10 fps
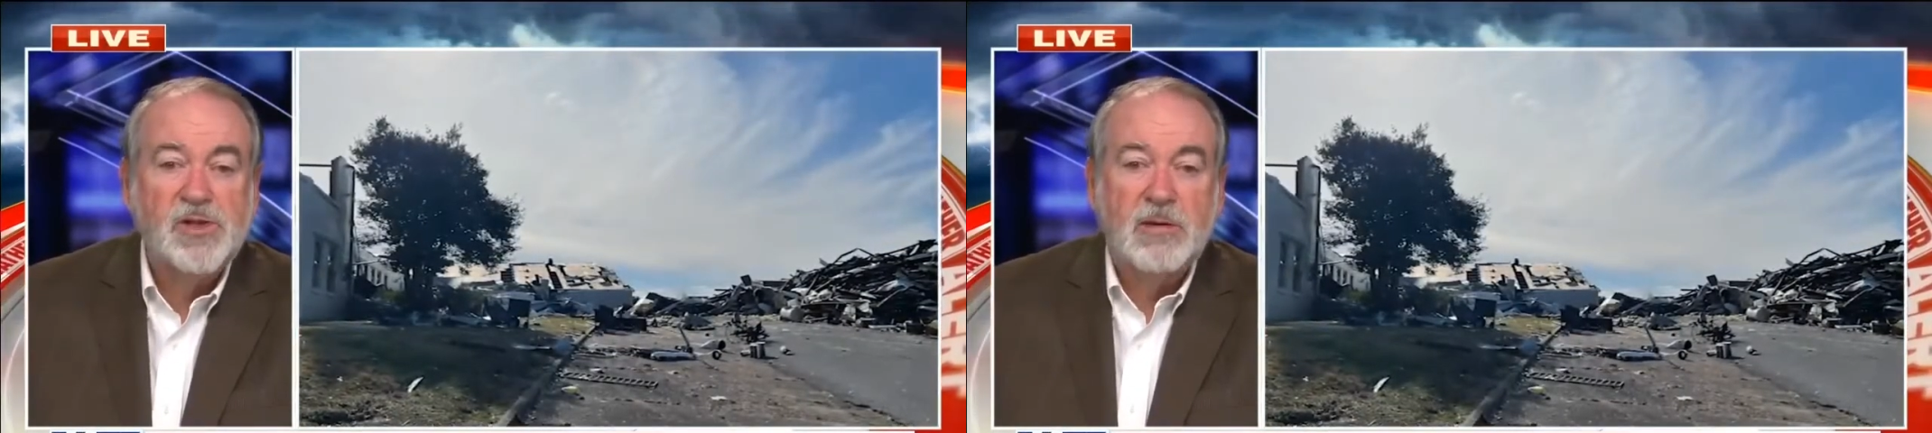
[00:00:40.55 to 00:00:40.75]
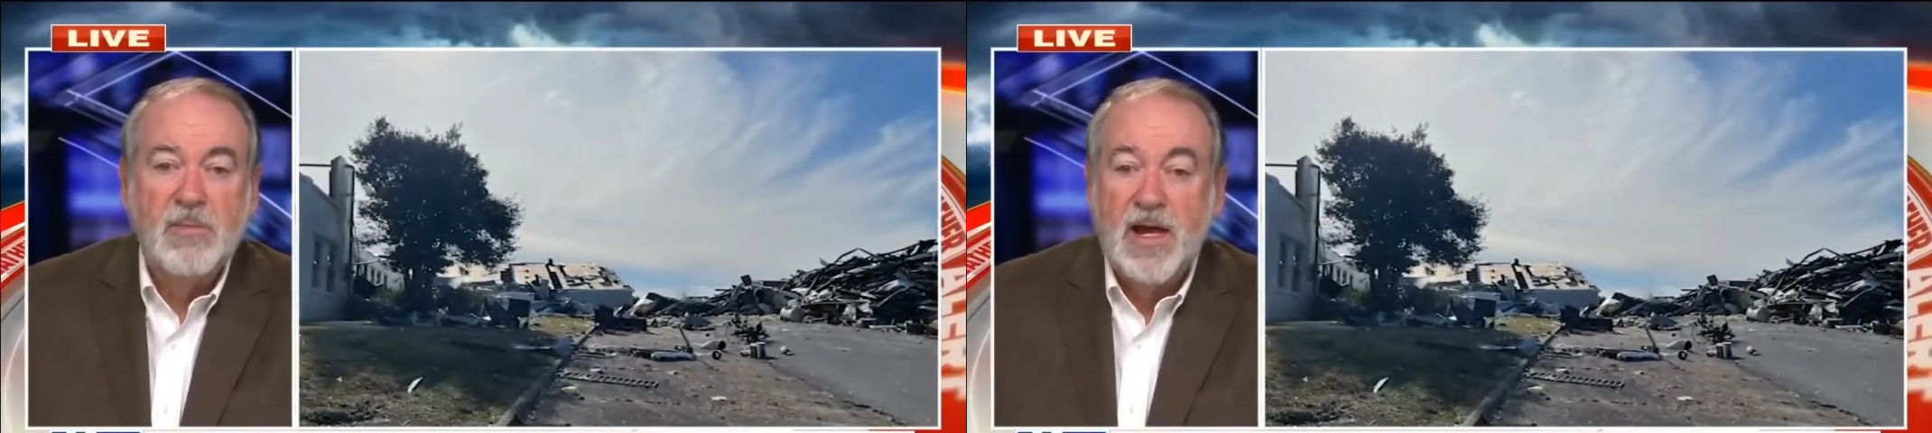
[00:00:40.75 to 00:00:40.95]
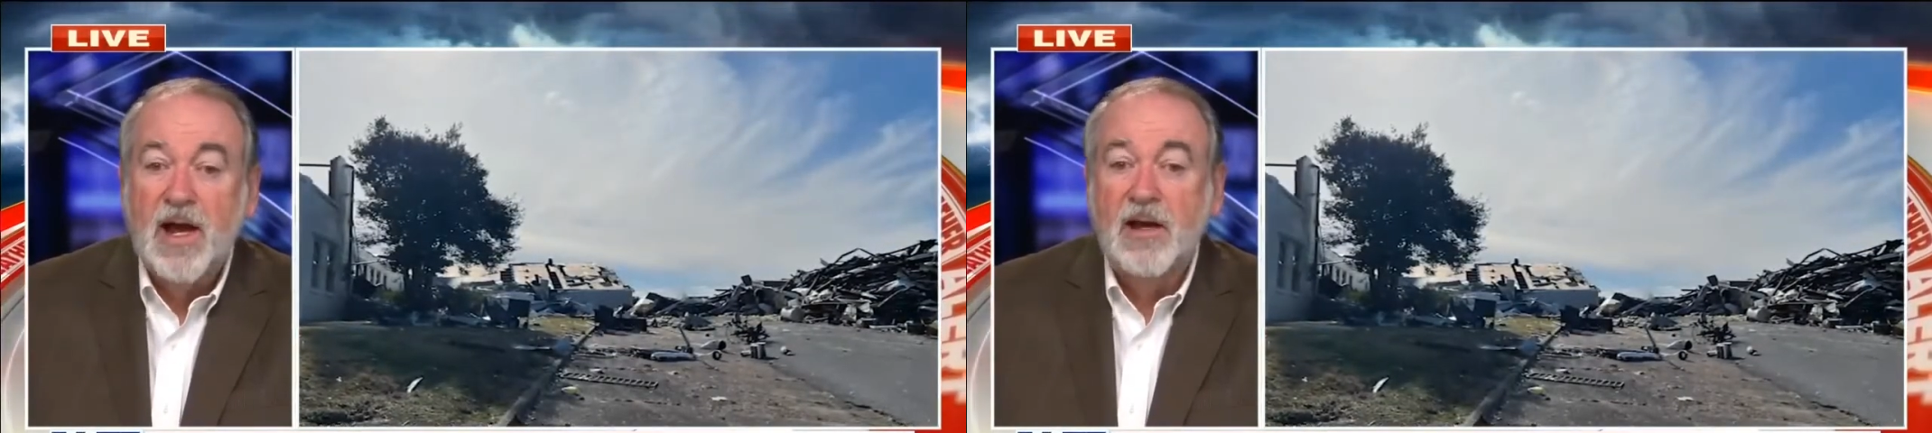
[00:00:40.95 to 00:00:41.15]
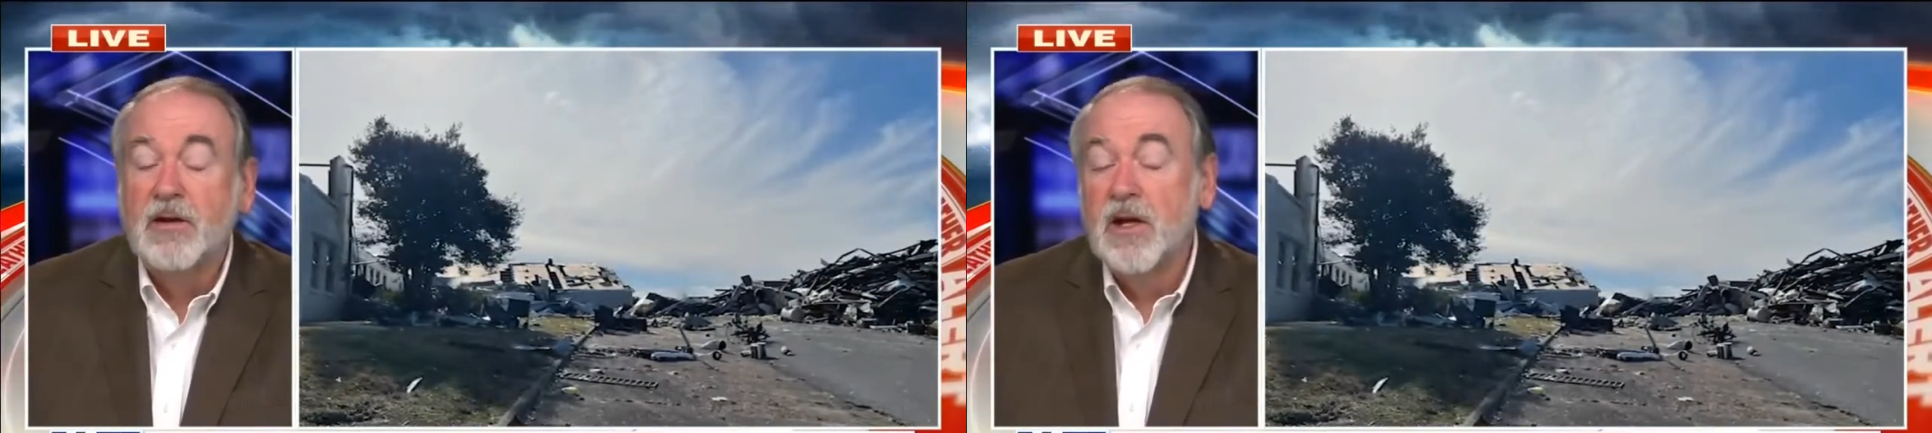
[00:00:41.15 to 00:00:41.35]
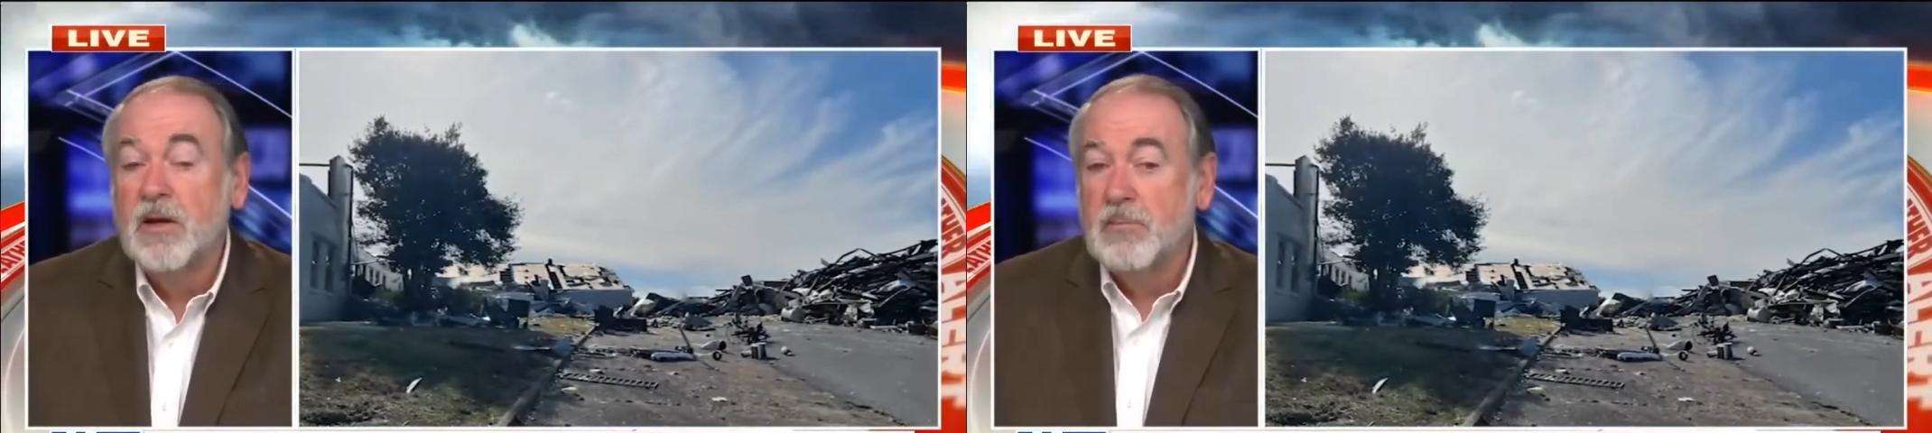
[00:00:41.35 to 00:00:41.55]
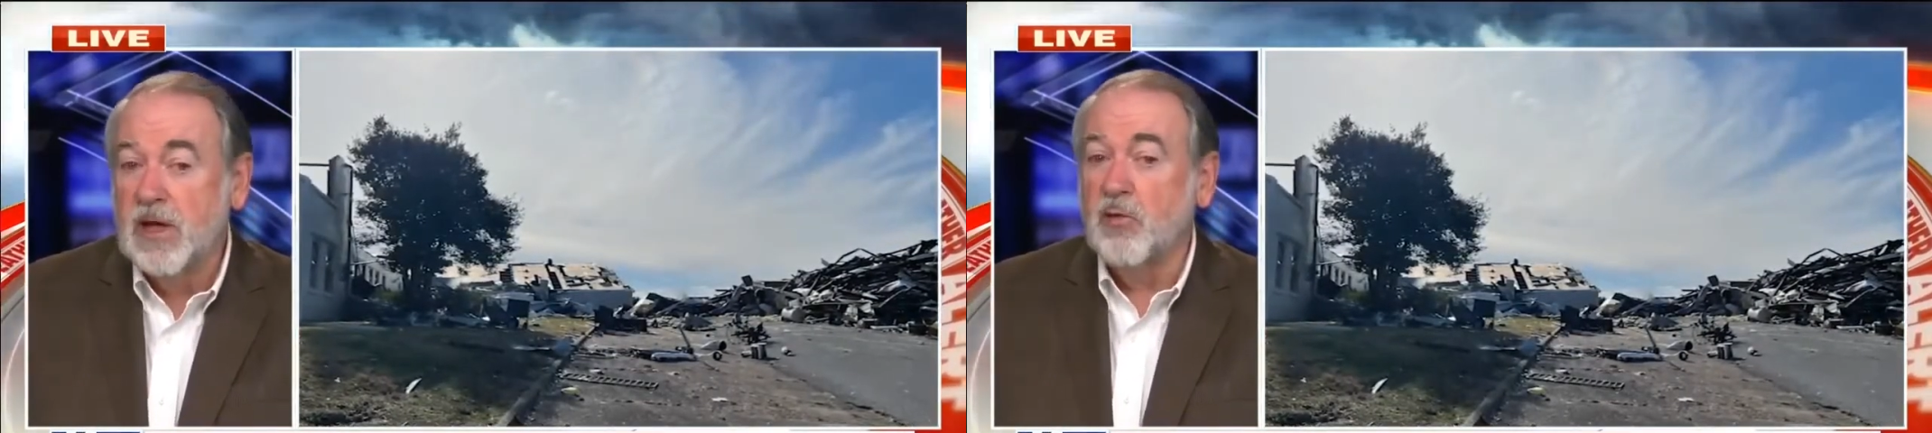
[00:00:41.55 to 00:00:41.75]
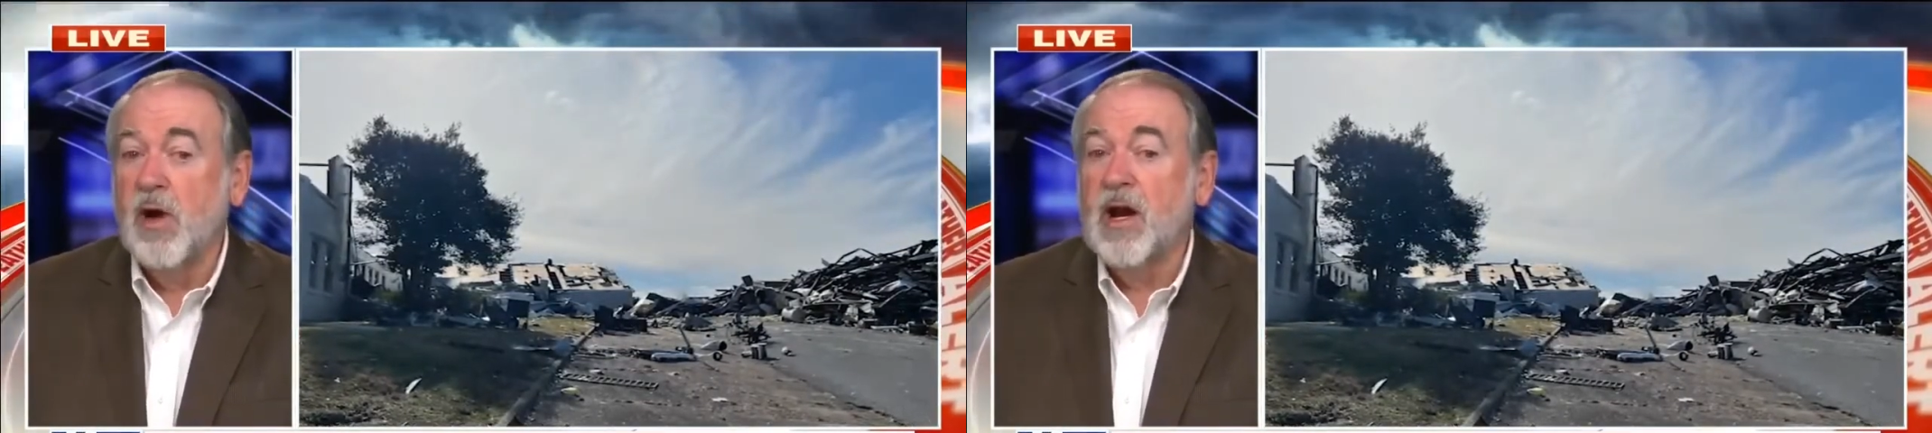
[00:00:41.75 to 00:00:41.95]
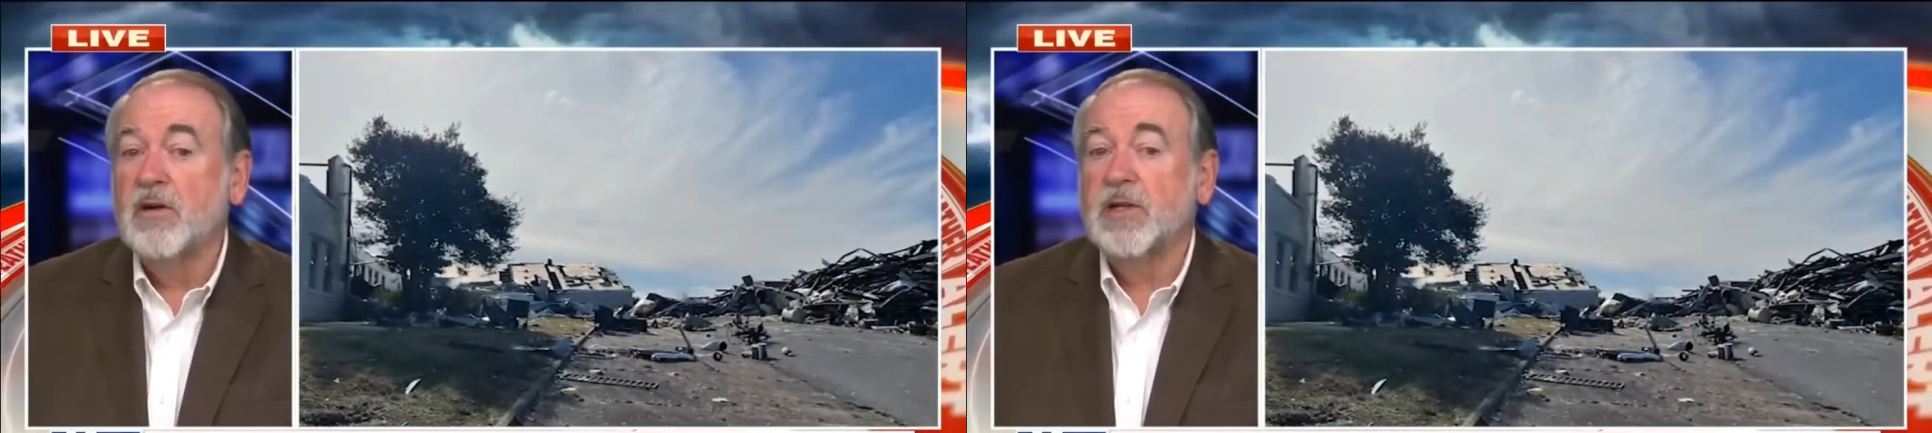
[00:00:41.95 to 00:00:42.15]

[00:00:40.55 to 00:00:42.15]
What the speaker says: They may not be aware